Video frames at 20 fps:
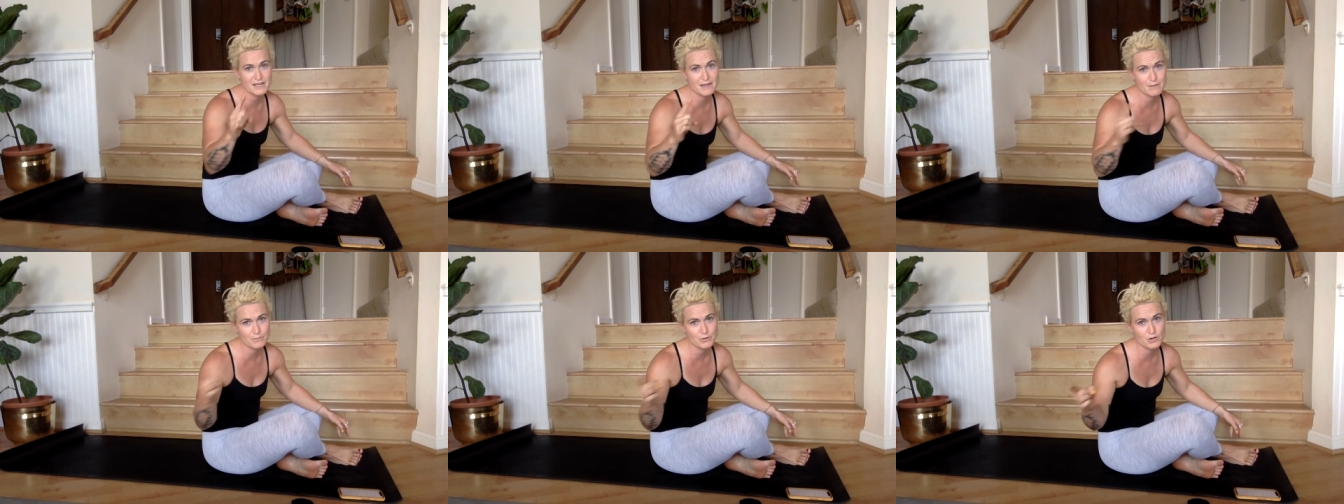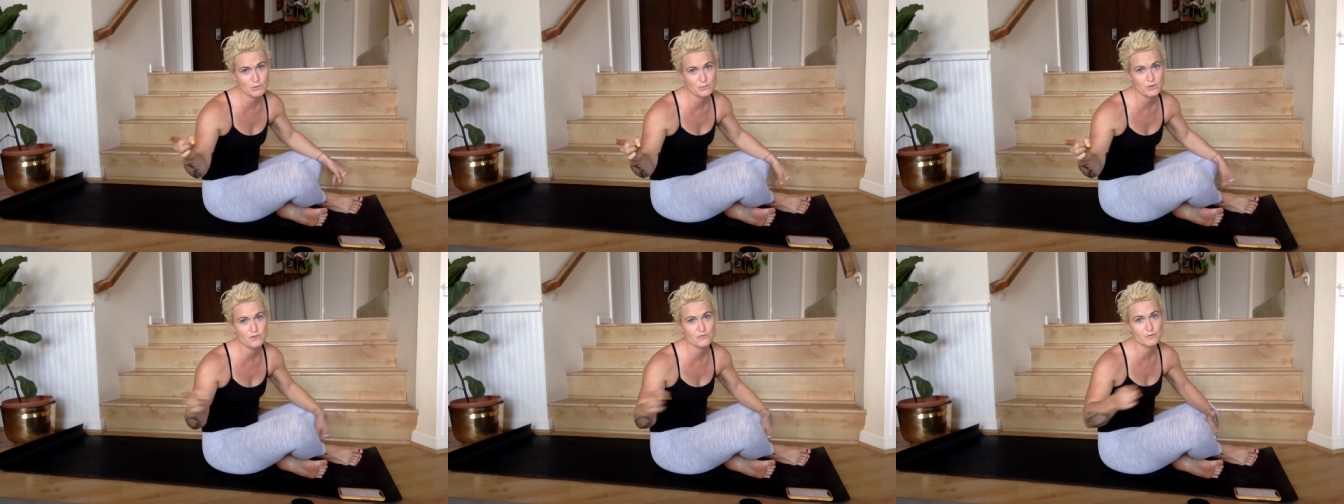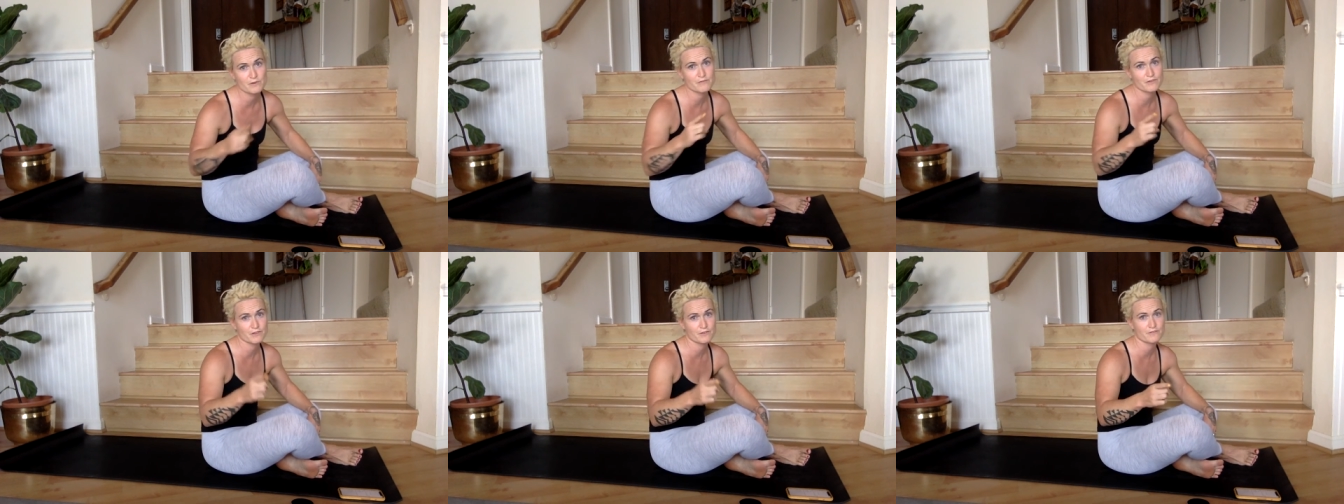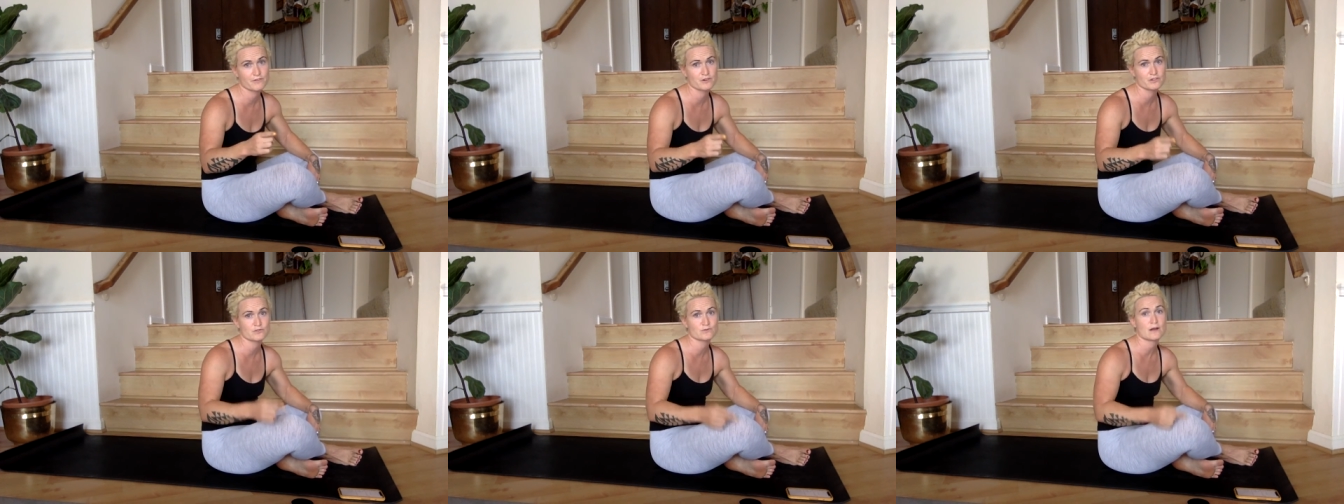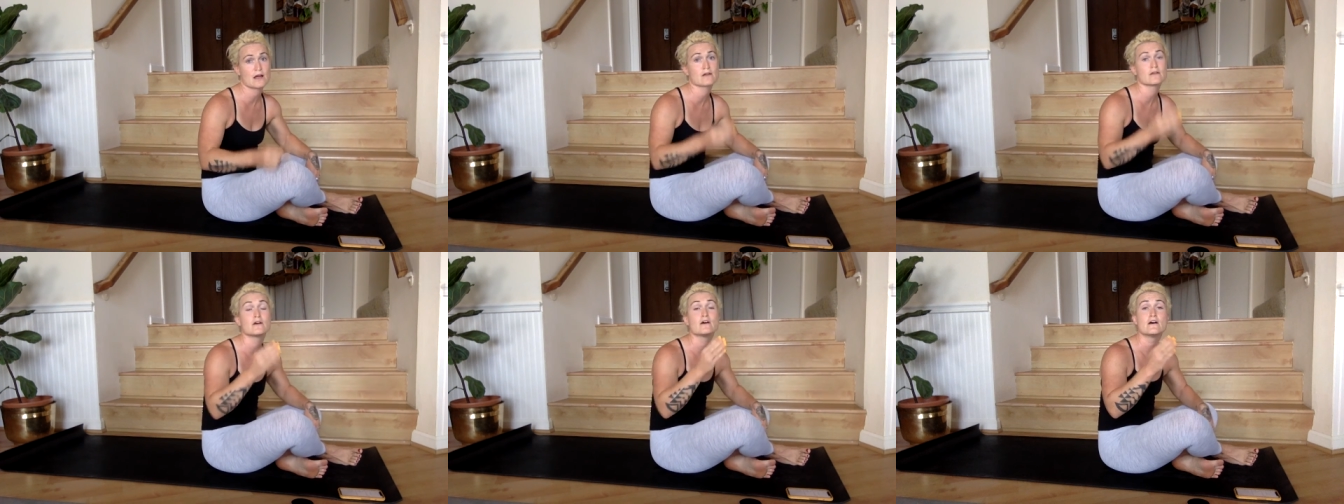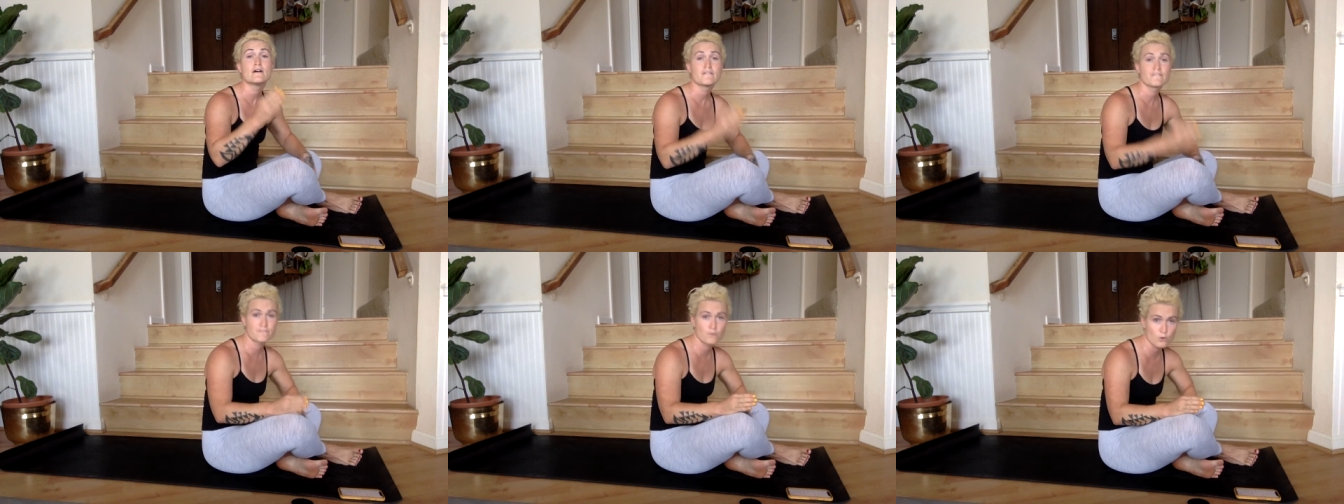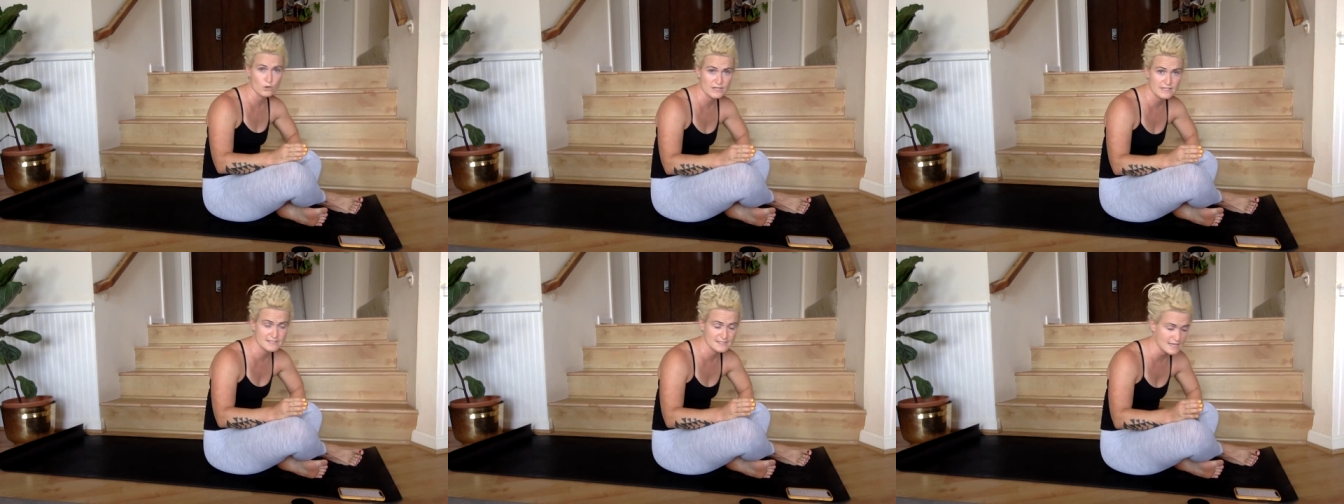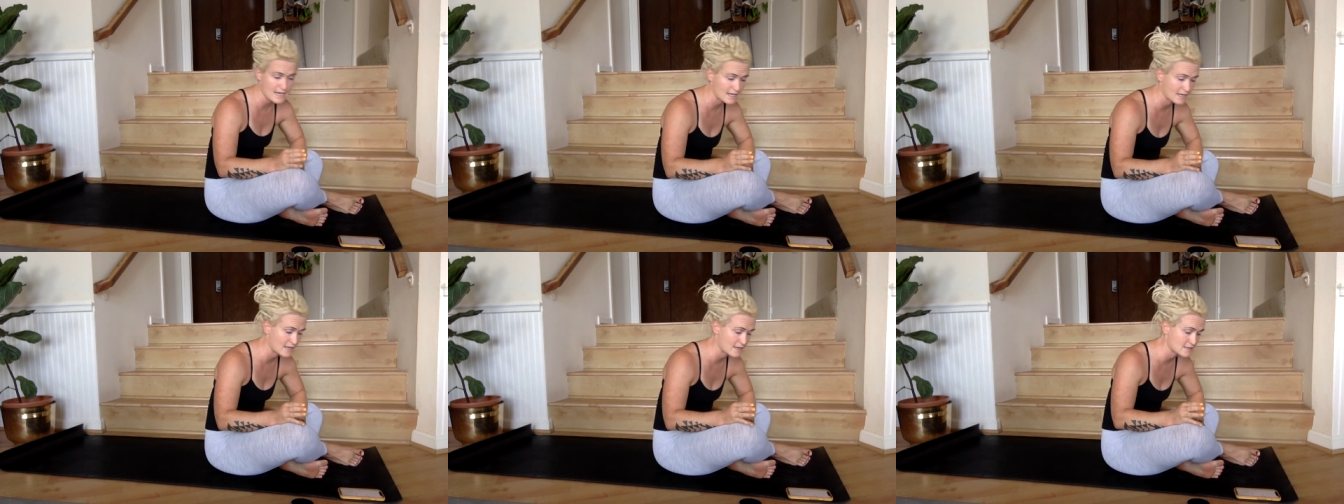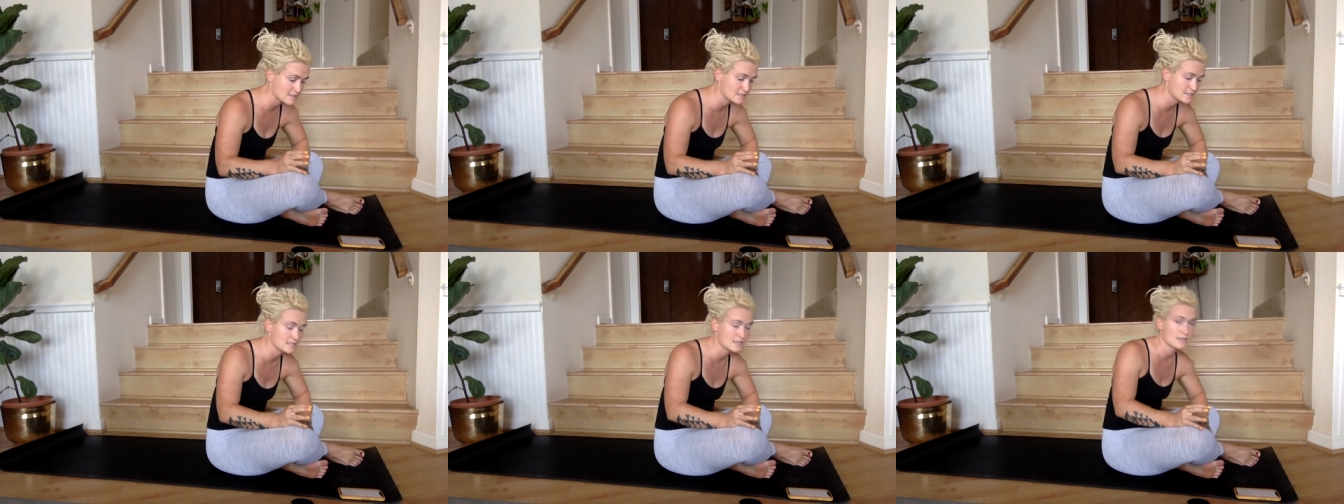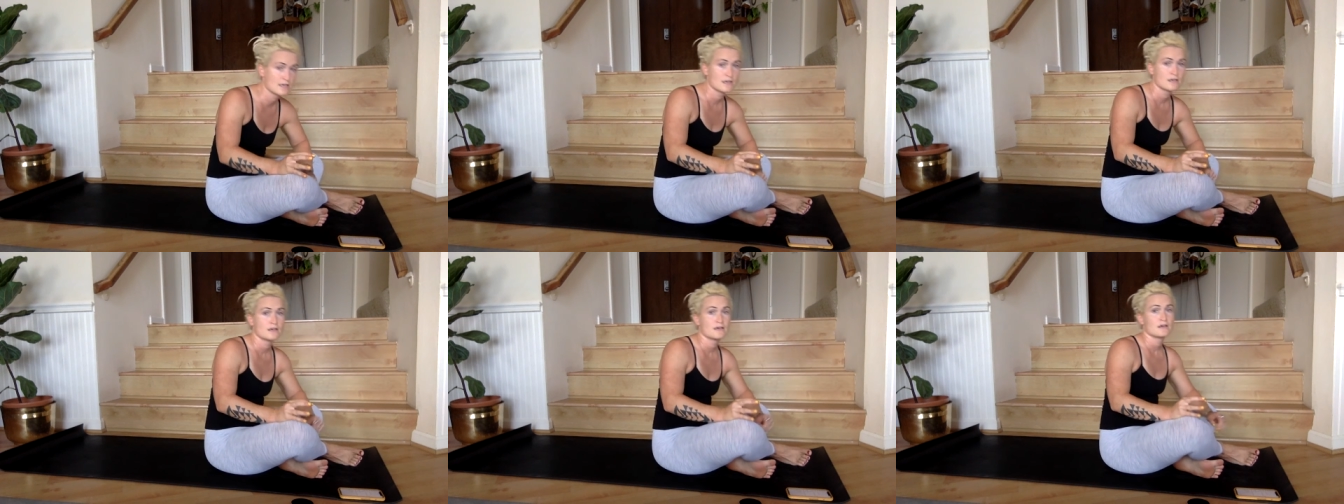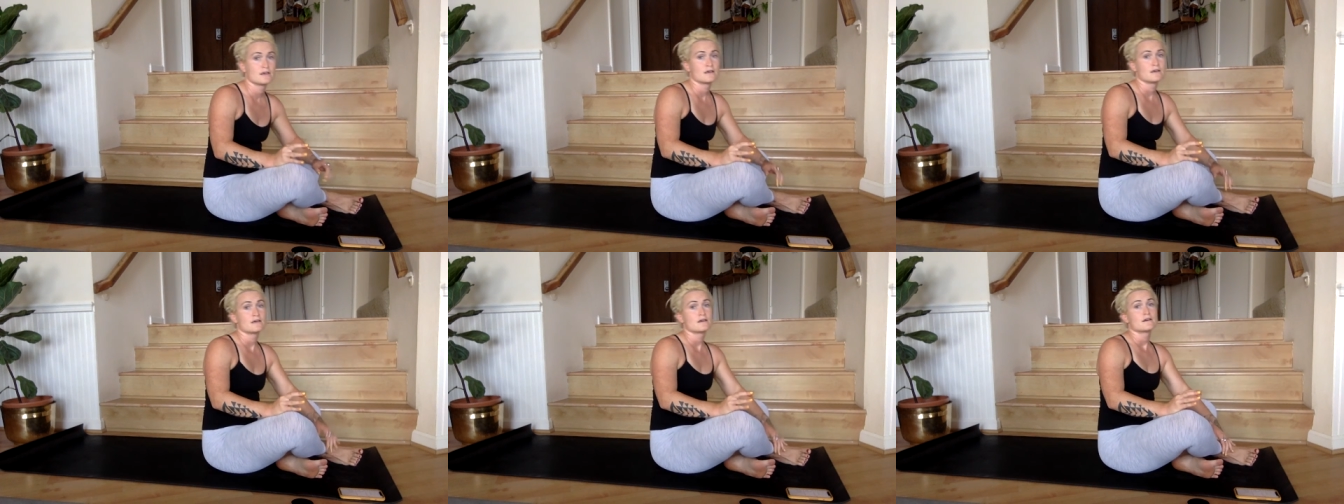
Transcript: 1 minute per movement for the first round, 40 seconds